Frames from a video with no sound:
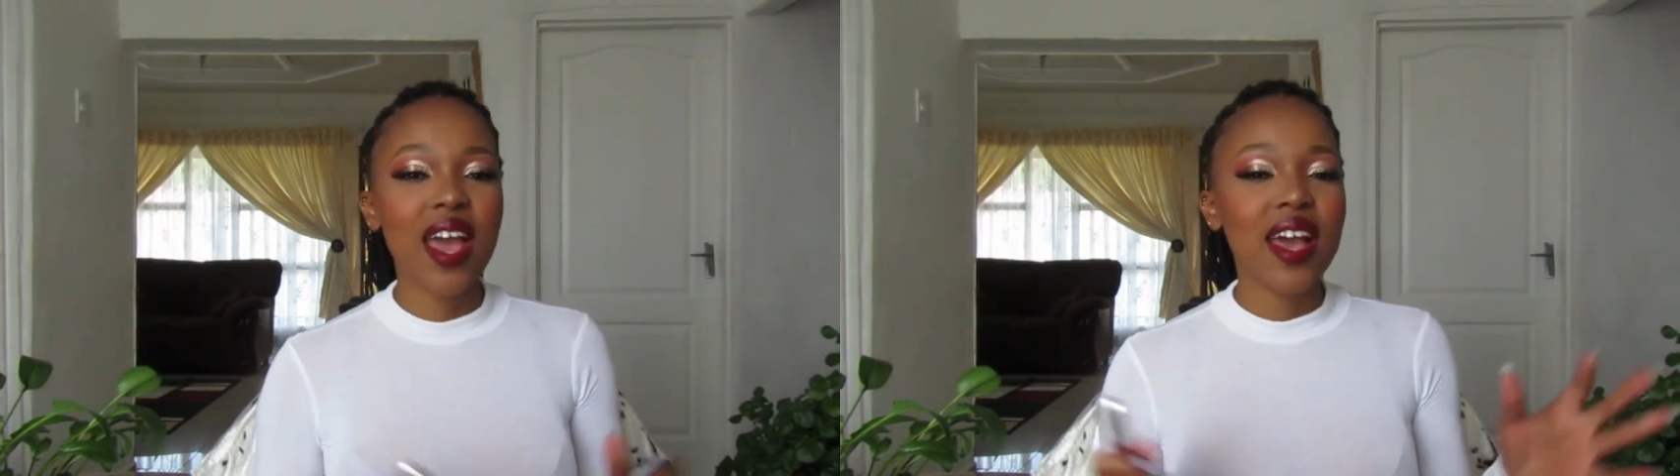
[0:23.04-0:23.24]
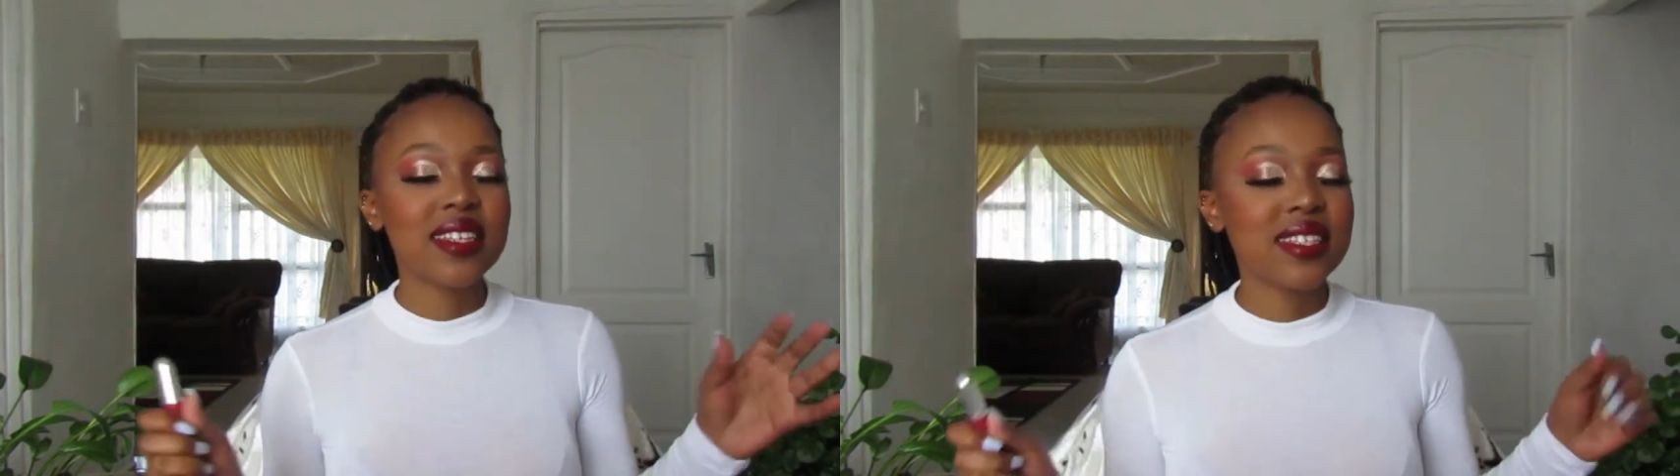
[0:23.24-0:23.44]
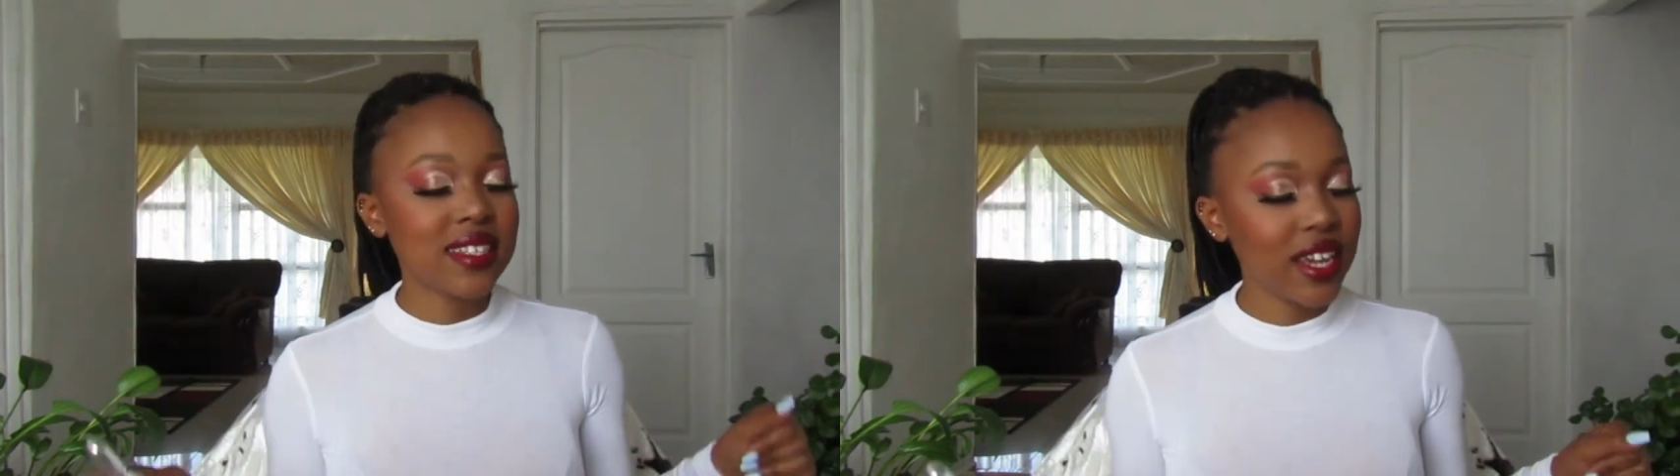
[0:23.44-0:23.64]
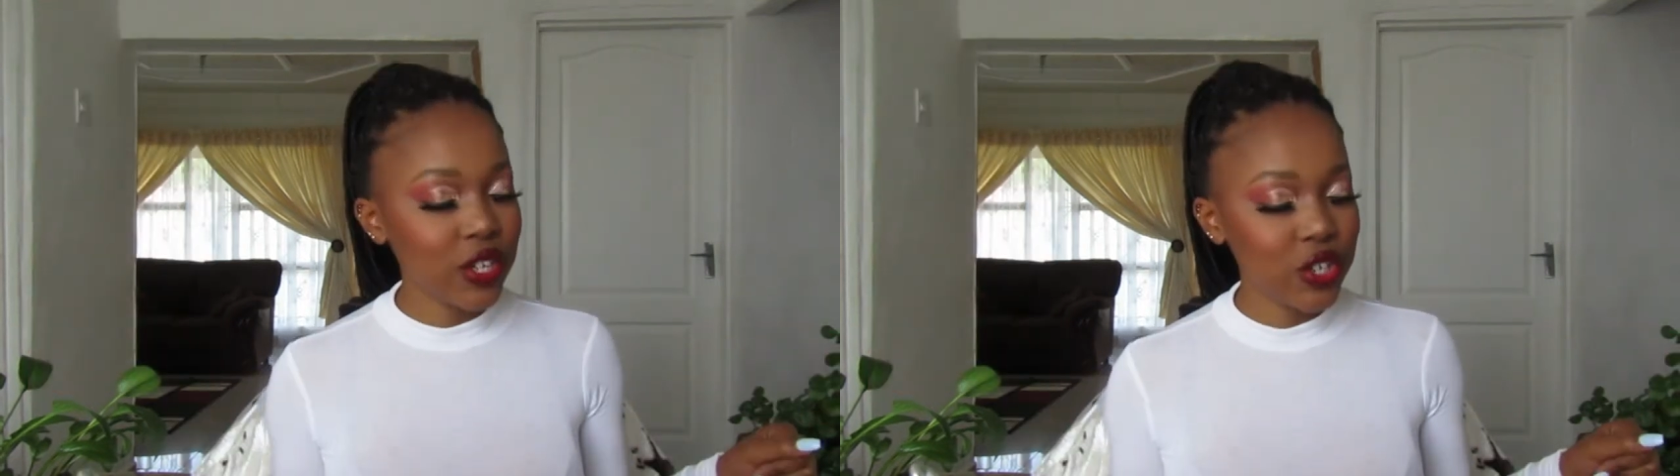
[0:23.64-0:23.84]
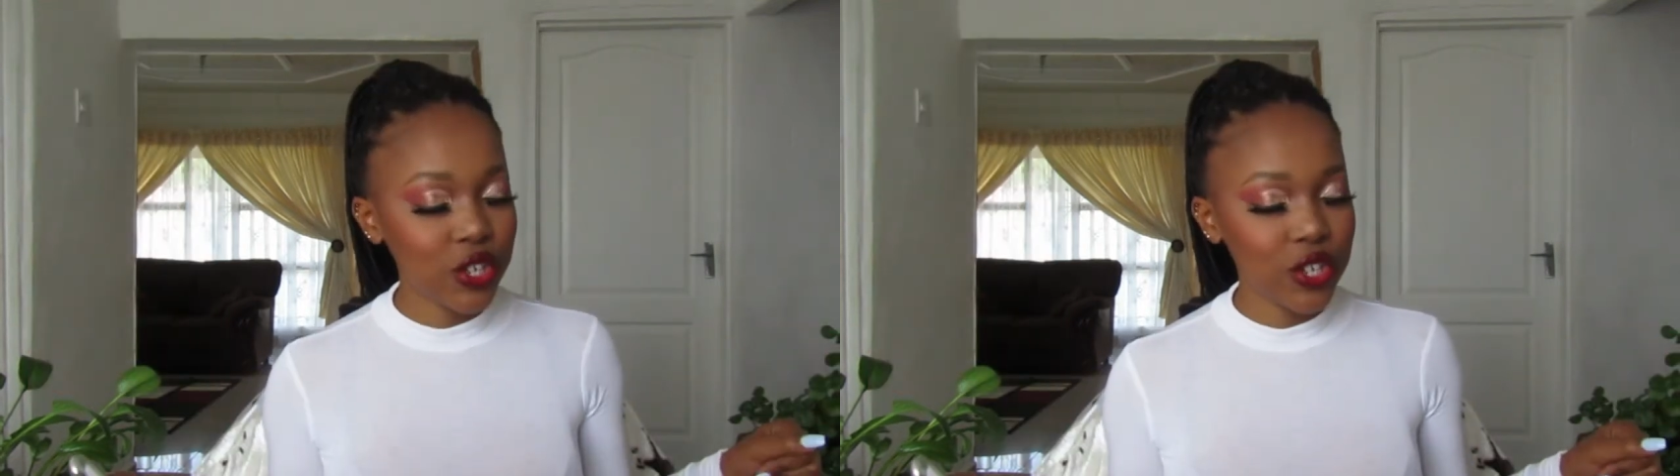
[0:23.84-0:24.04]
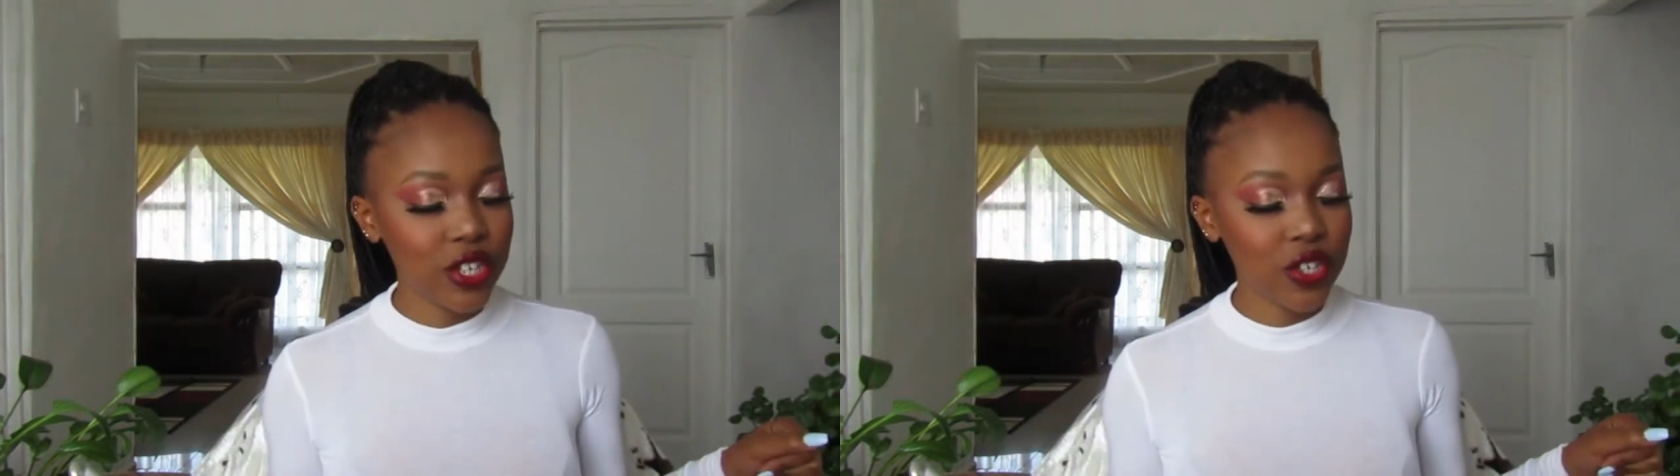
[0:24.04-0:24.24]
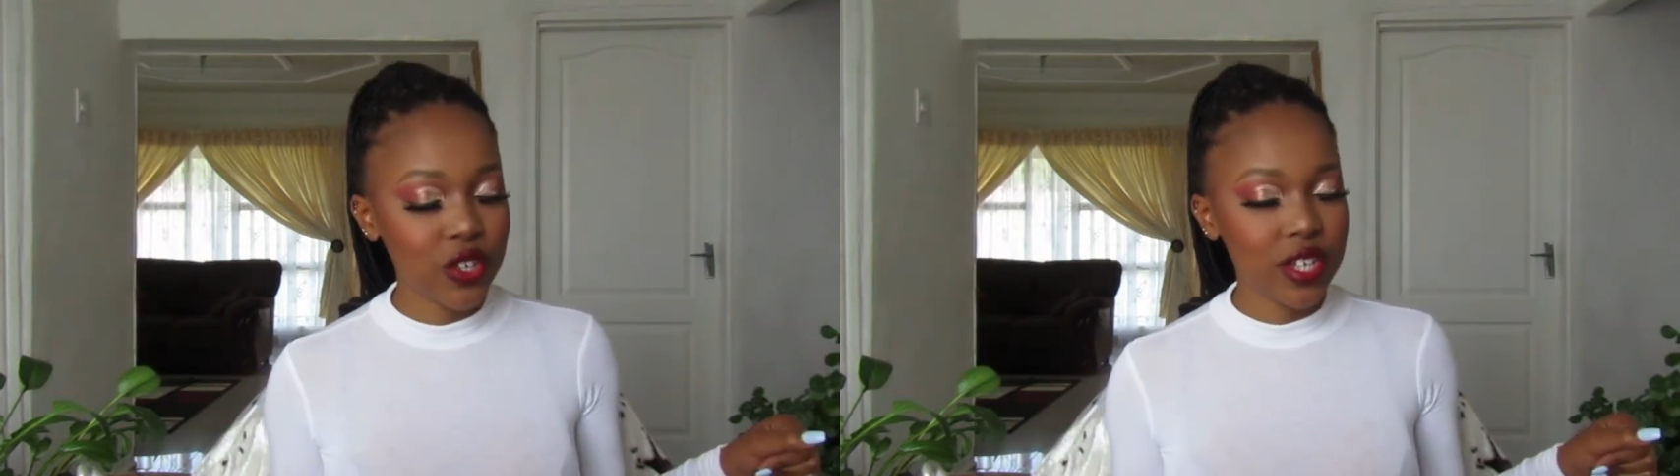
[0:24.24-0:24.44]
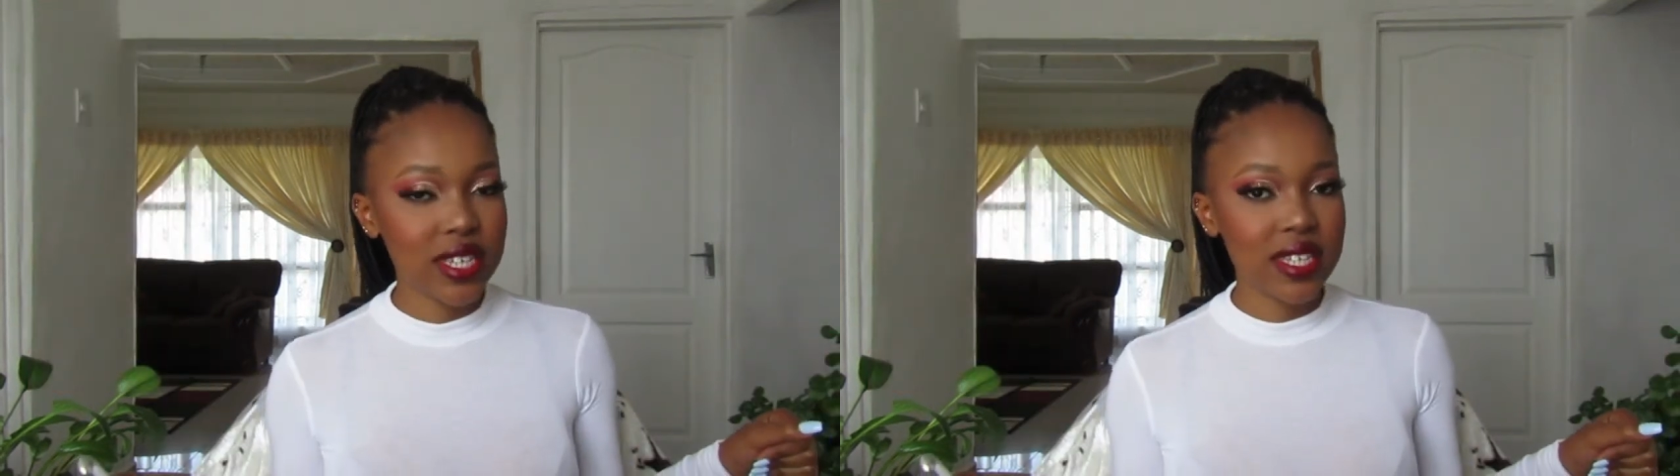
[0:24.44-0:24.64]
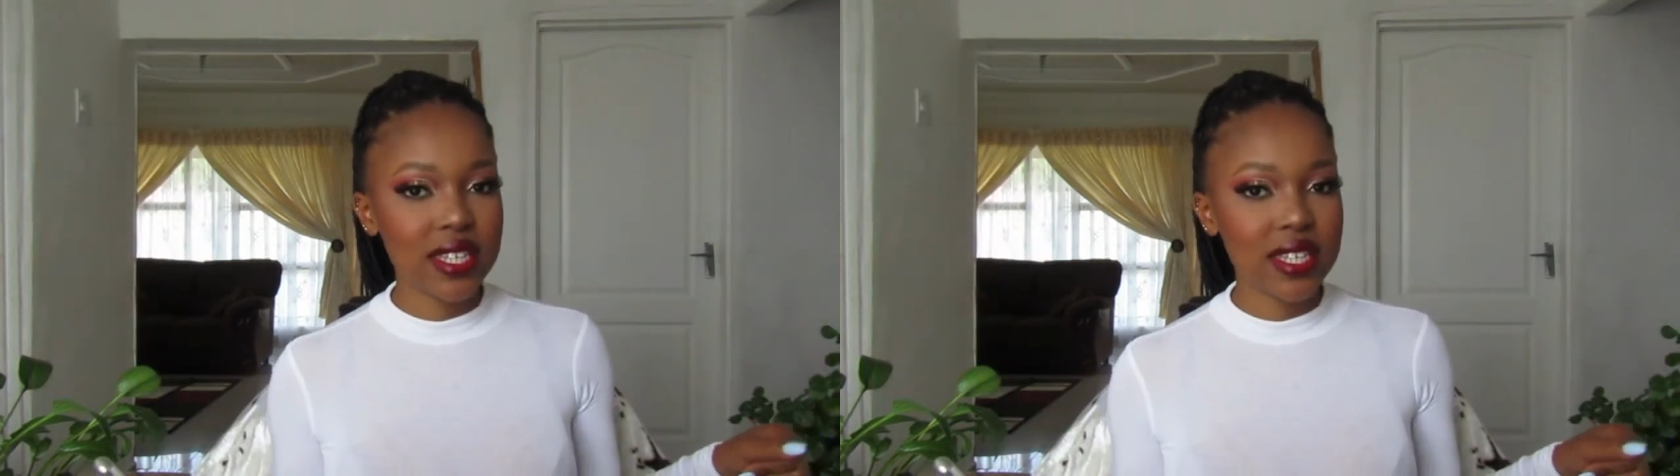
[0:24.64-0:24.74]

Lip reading: stay tuned so you can